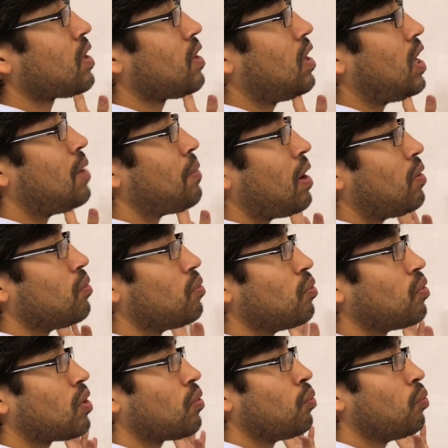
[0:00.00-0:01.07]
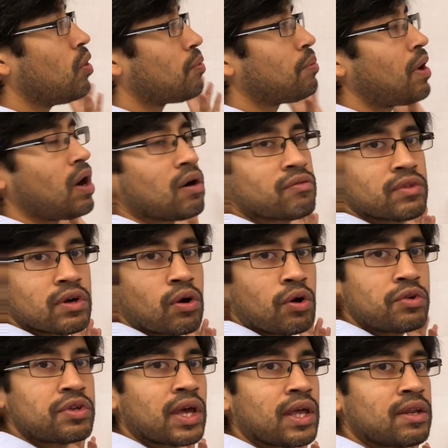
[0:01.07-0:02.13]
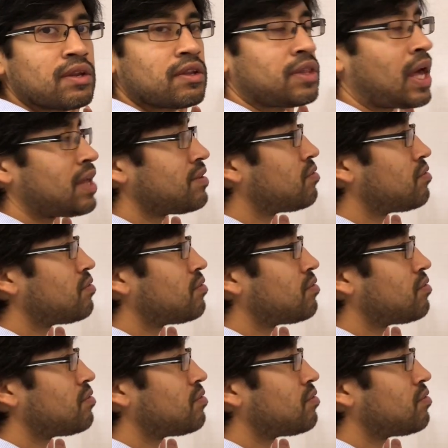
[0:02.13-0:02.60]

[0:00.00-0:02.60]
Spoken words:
about what part of the content that's